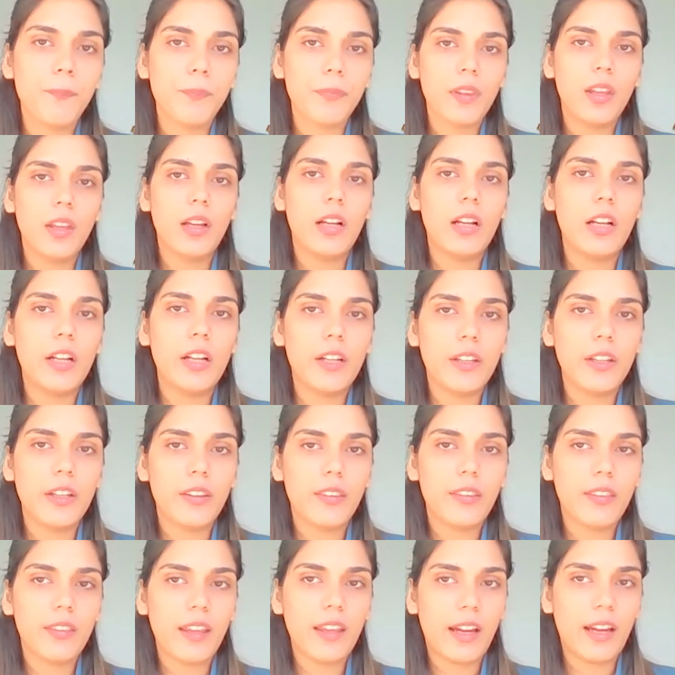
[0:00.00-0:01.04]

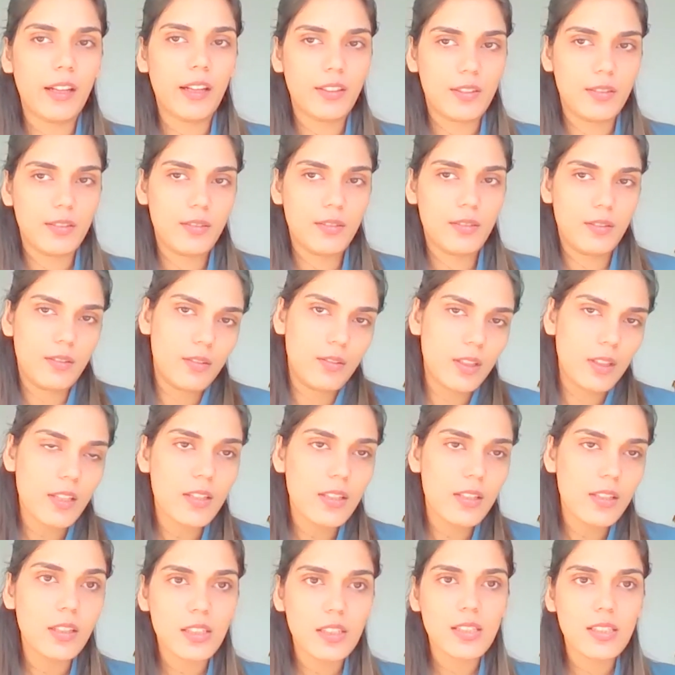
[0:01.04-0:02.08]
that
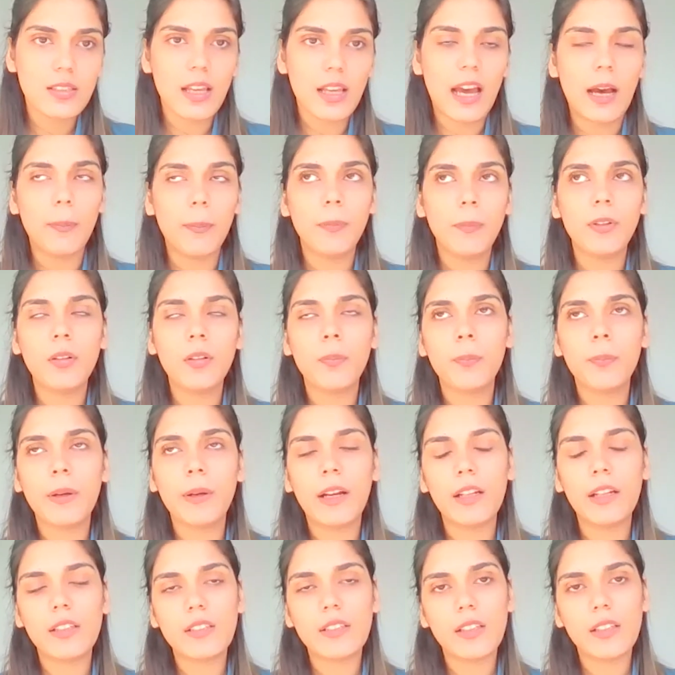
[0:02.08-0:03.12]
this happened.
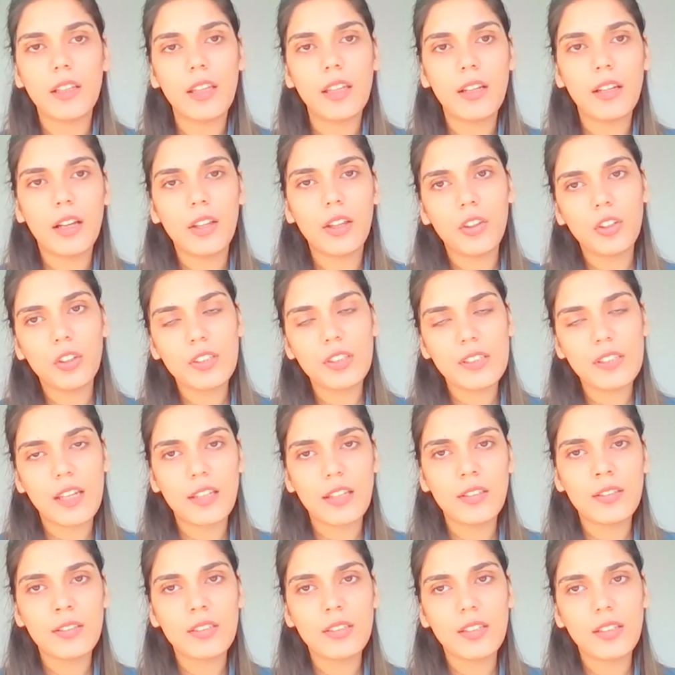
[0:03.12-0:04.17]
But in other
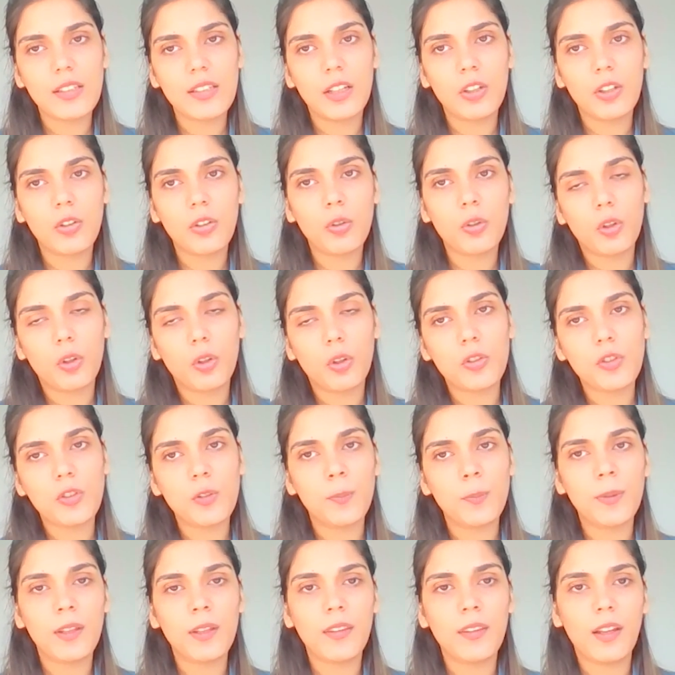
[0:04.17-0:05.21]
sense, it could
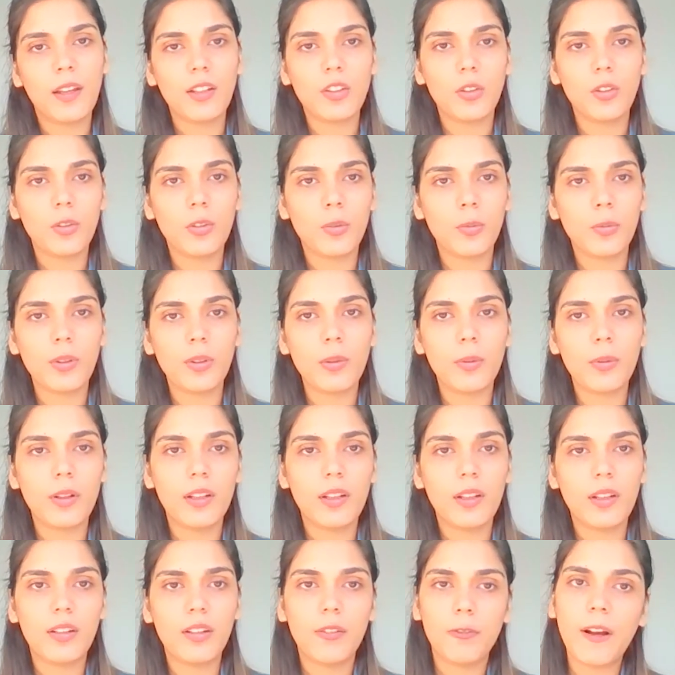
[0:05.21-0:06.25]
also be that, we were
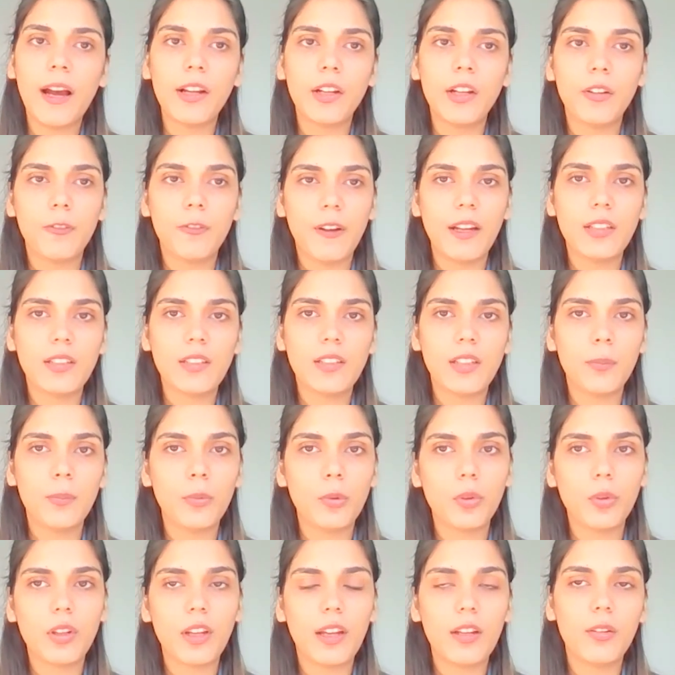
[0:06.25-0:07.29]
in a firefighting
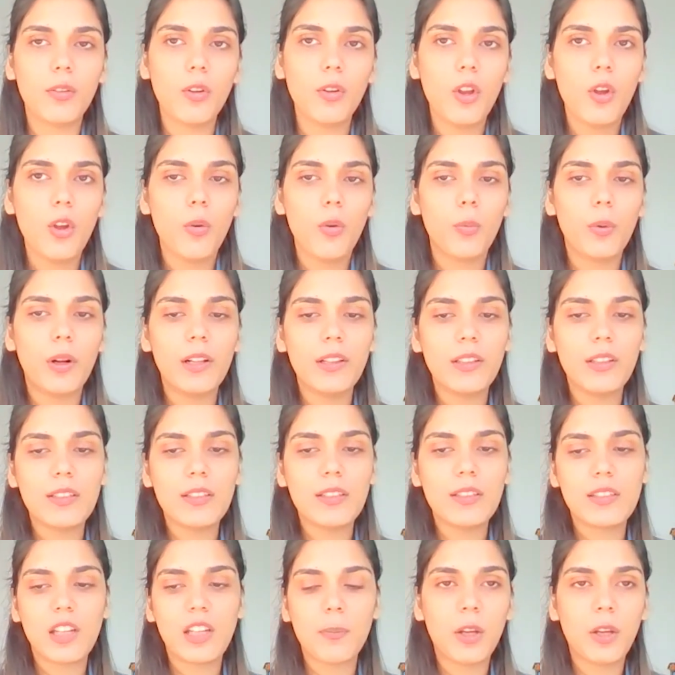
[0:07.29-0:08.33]
mode, and while the
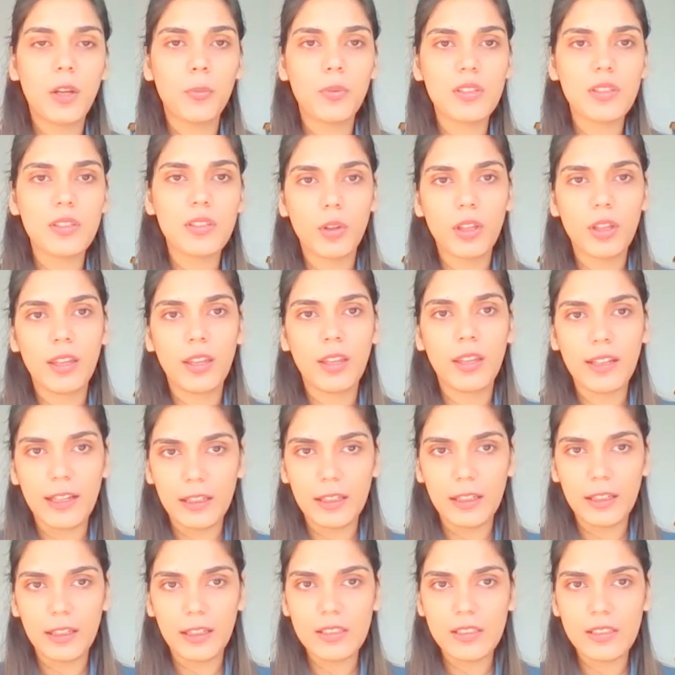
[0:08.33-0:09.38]
State Bank was looking at
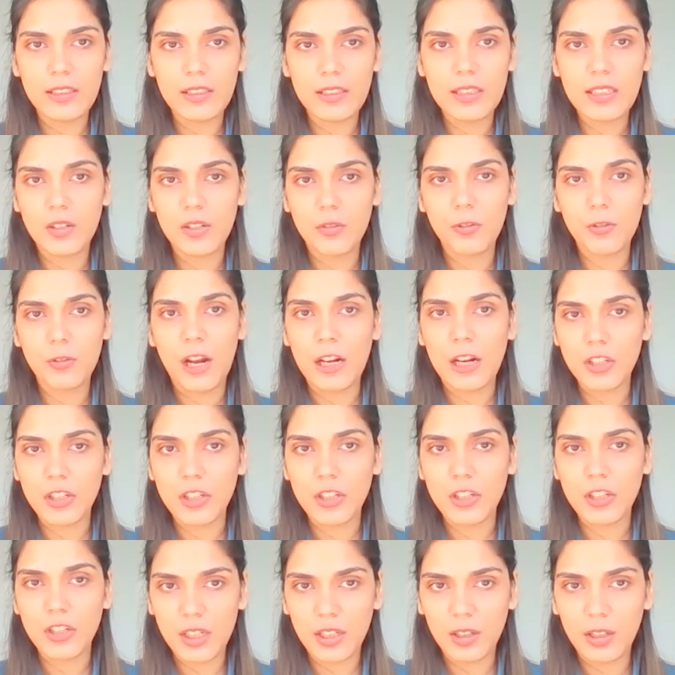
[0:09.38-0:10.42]
LCs and
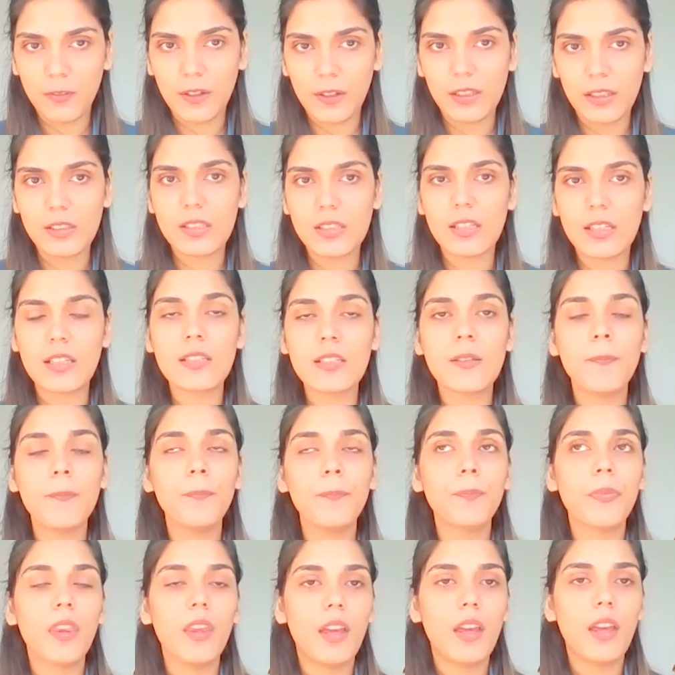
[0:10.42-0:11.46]
rationing of
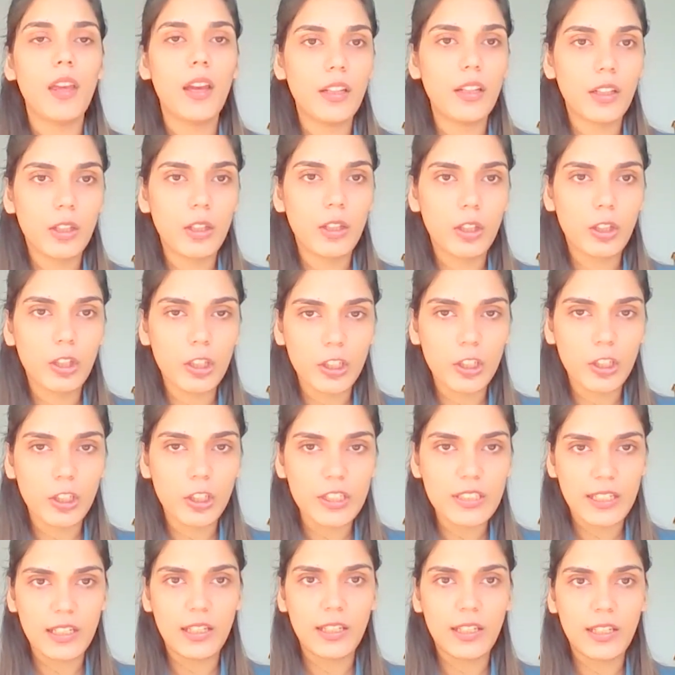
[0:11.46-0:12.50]
LCs and
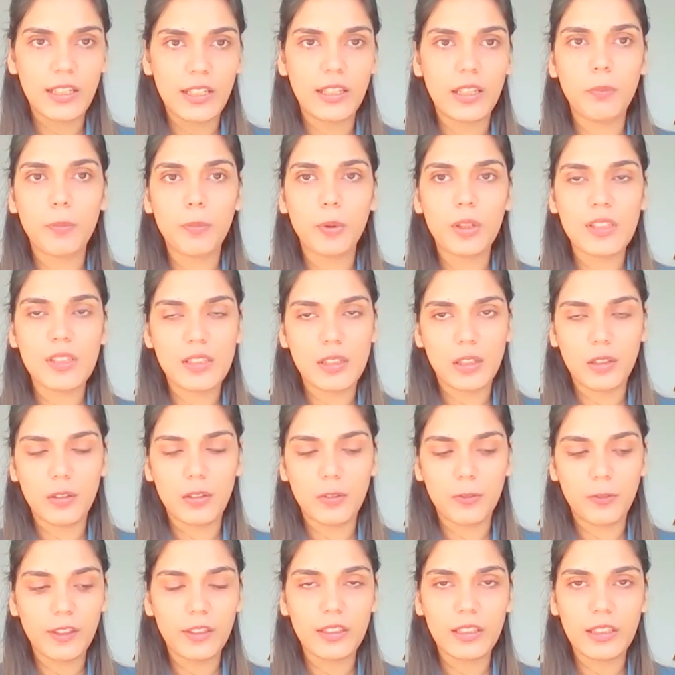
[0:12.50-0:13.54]
curtailing imports
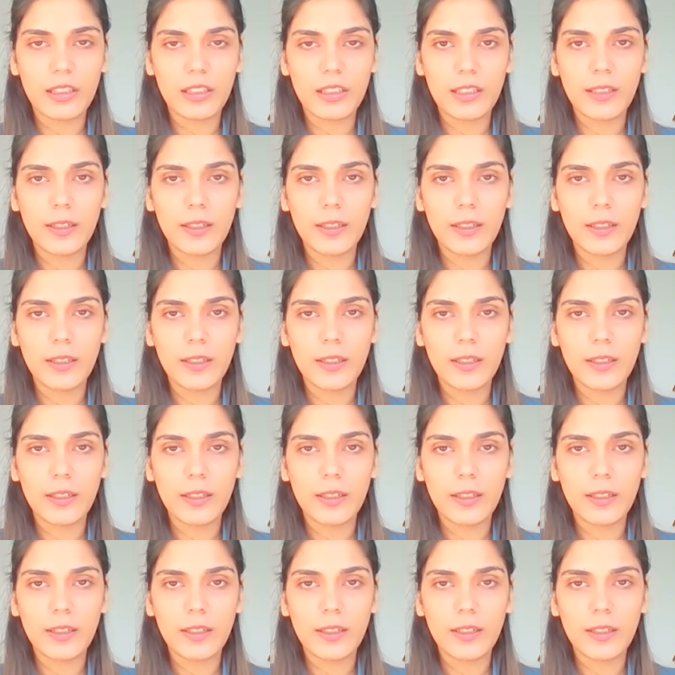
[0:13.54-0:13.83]
significantly,